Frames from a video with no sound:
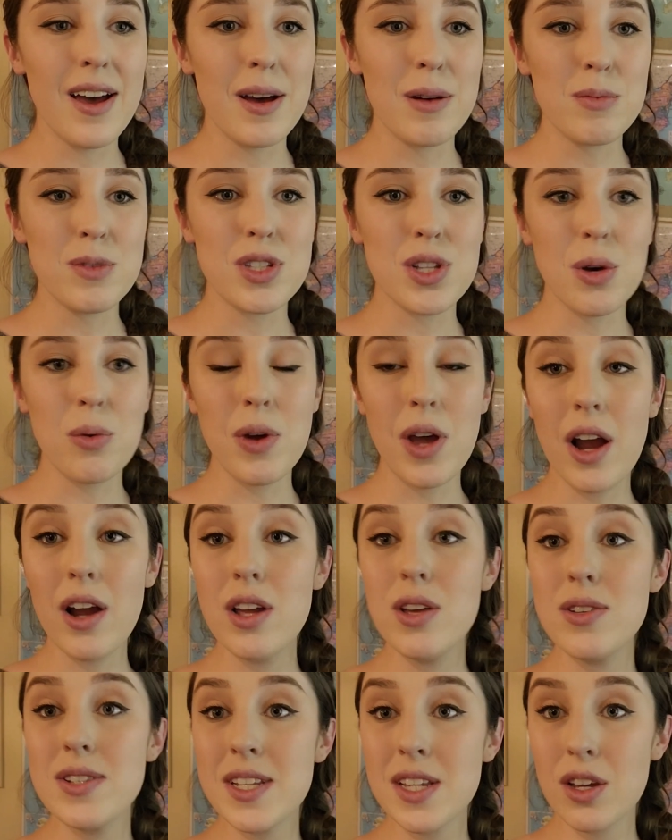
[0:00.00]
So we are
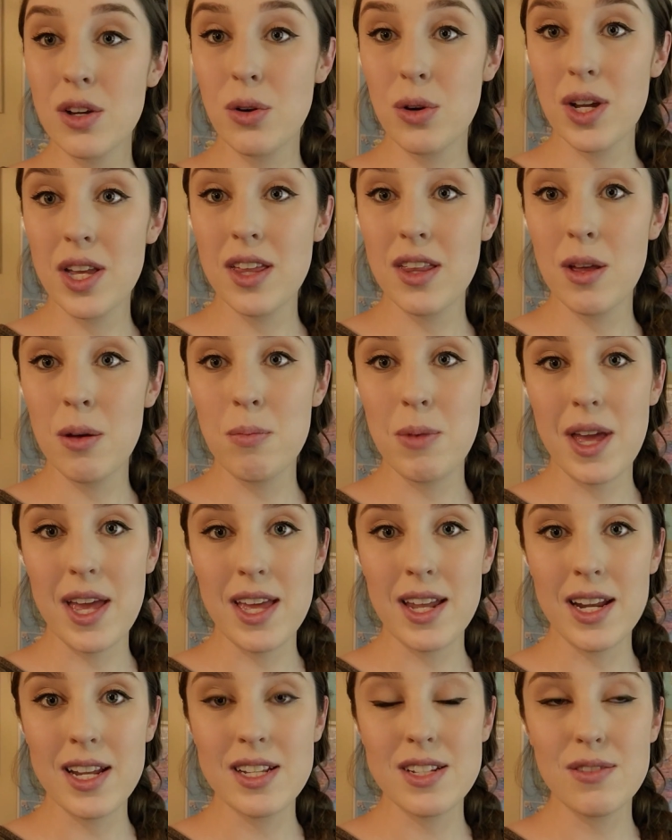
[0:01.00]
using a curriculum, but
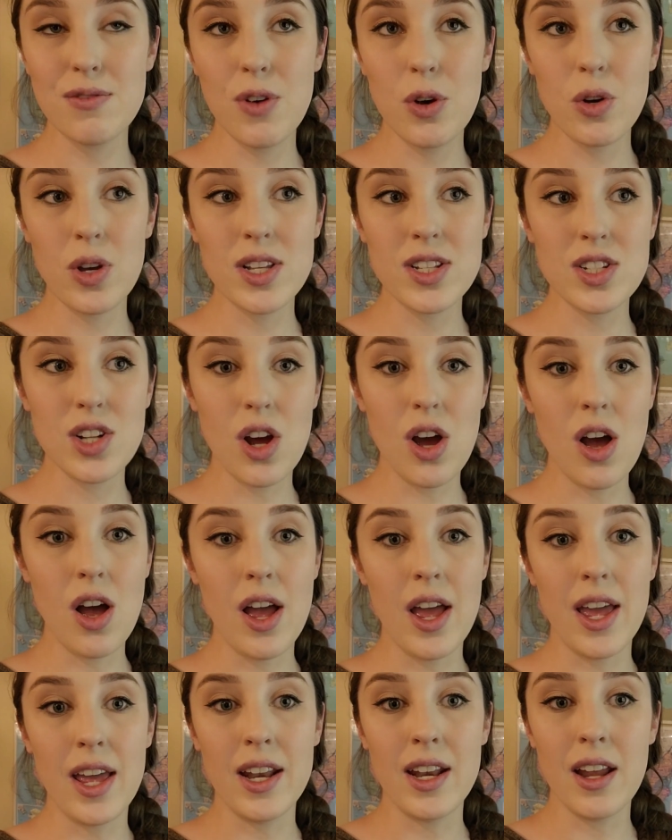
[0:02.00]
it is focused
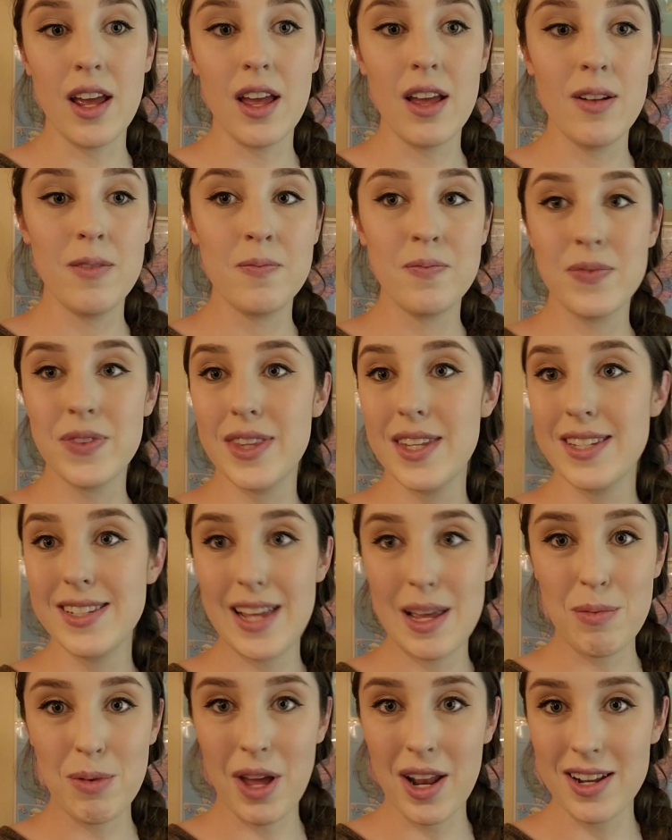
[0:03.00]
on the
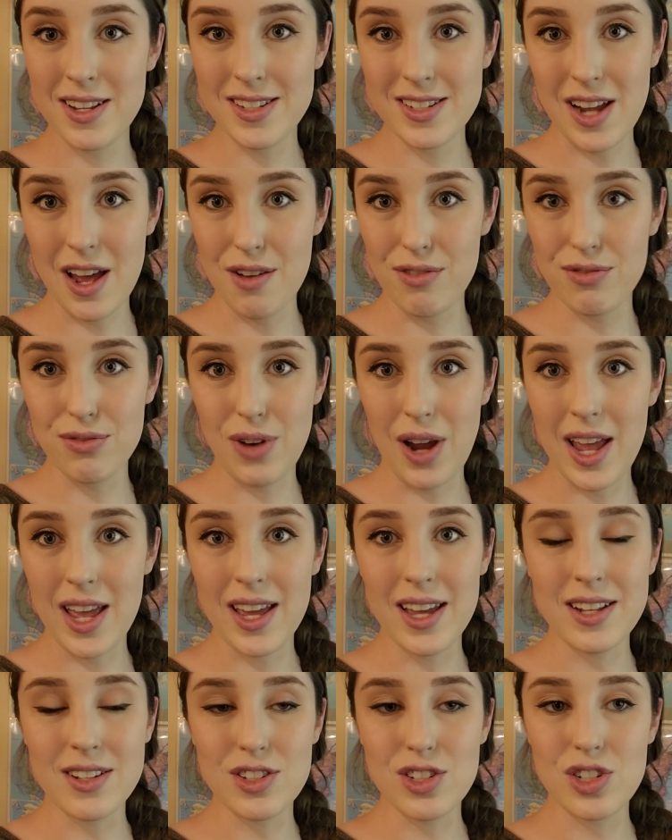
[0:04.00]
same kind of stuff, right?
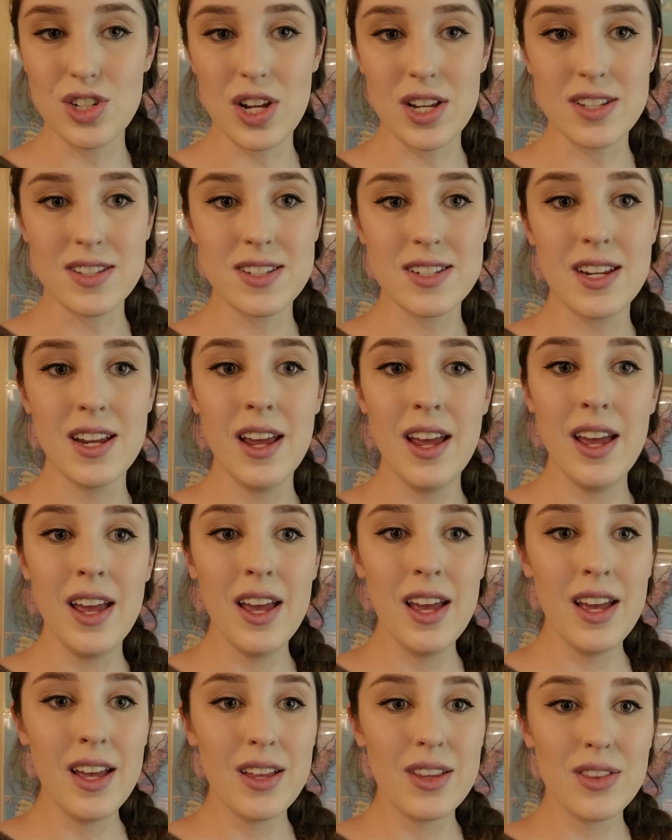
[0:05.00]
It's just
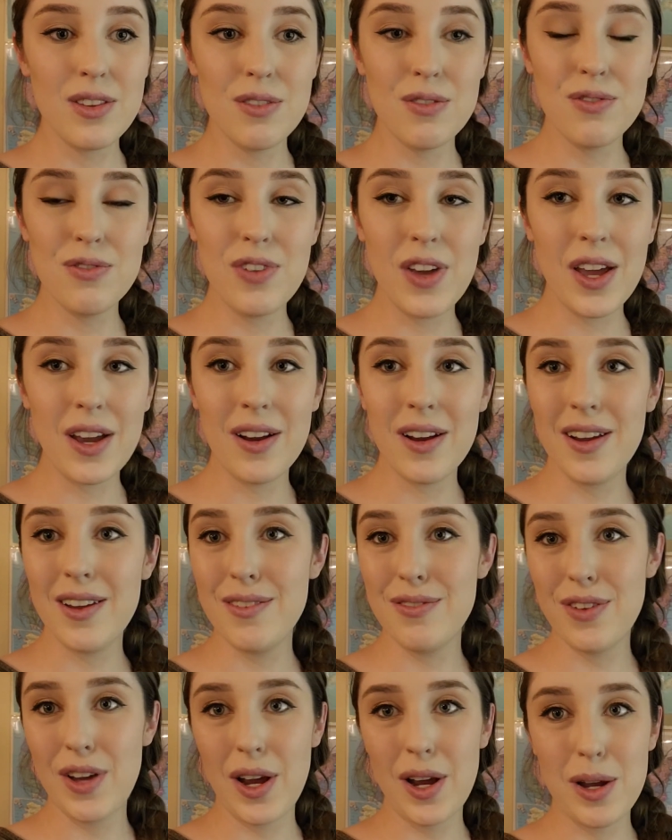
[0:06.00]
the very,
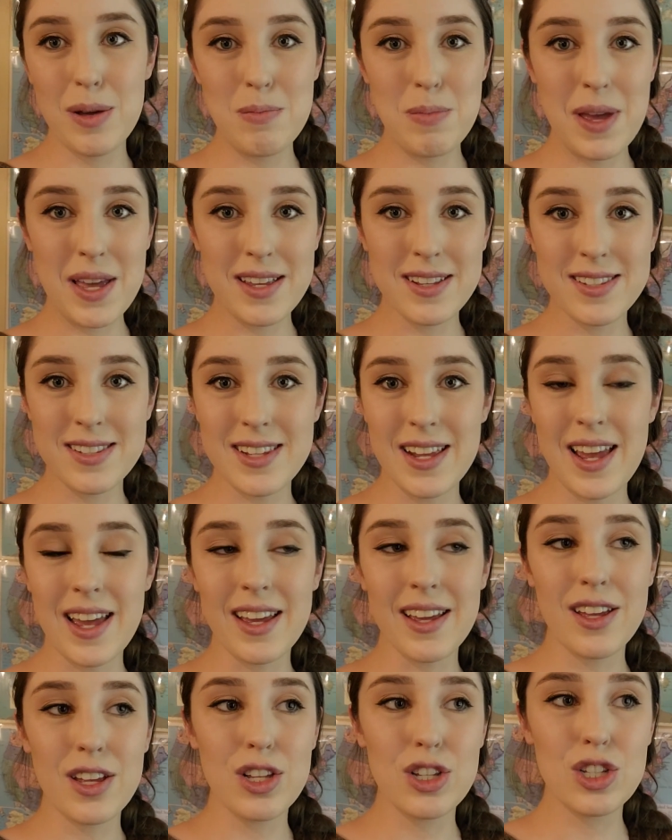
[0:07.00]
very
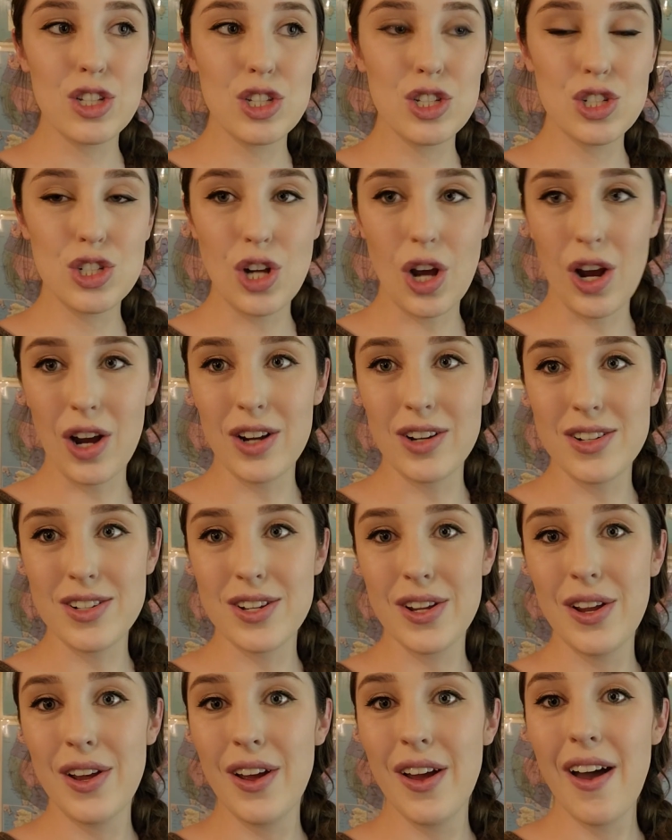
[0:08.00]
basic
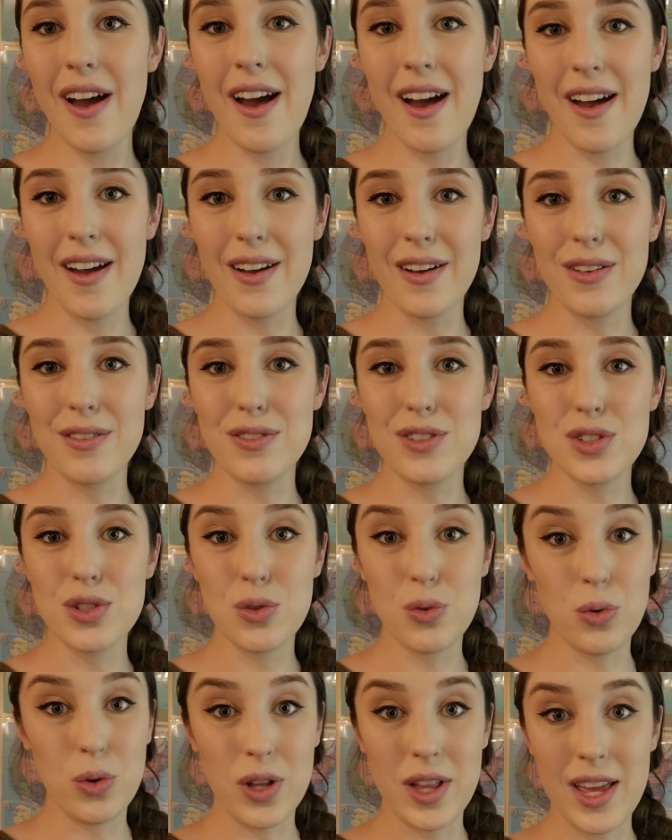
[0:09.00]
start of
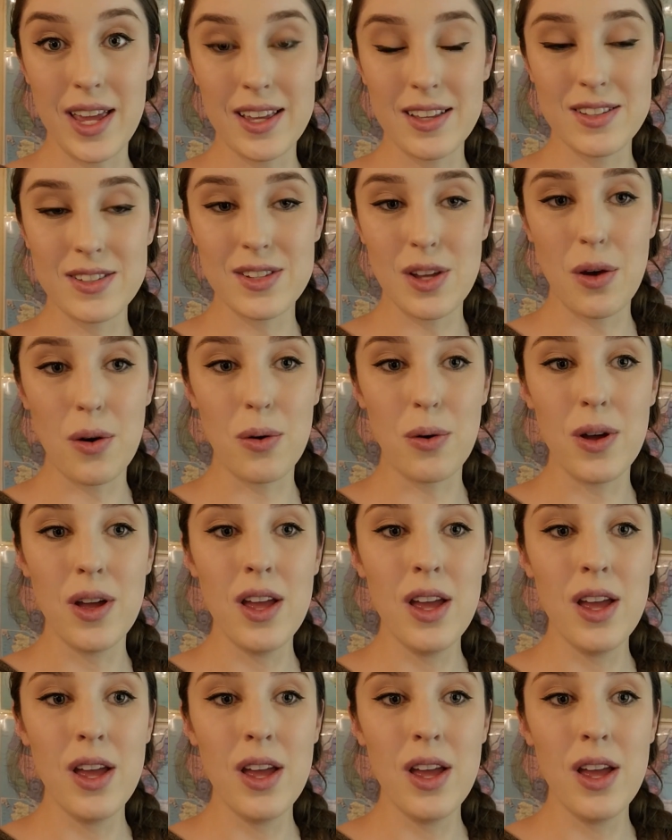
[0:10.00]
schooling. So